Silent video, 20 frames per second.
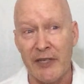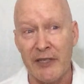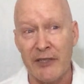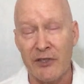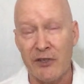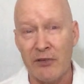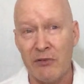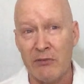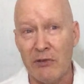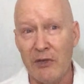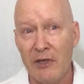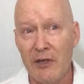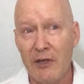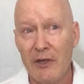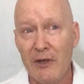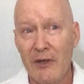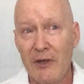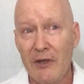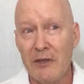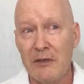that you
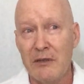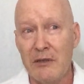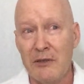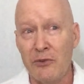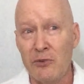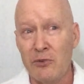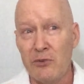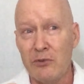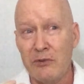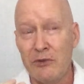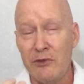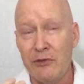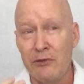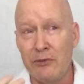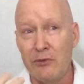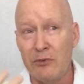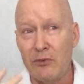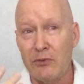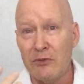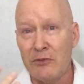
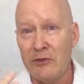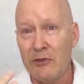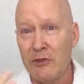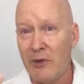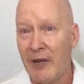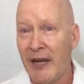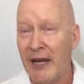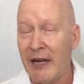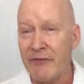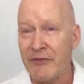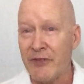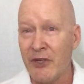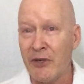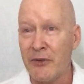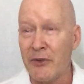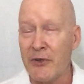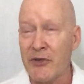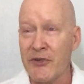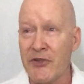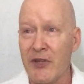you have to
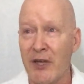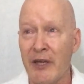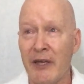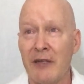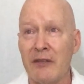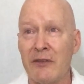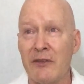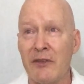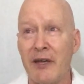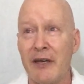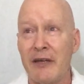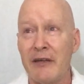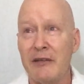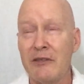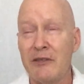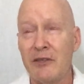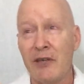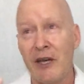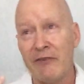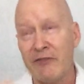understand that
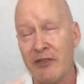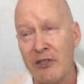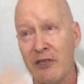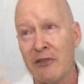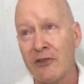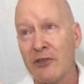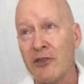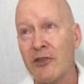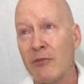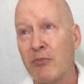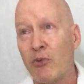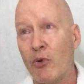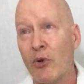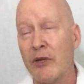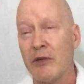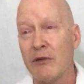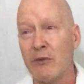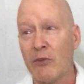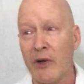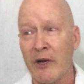you have to get to the
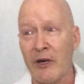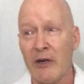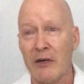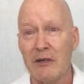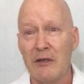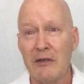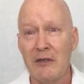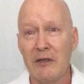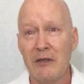point where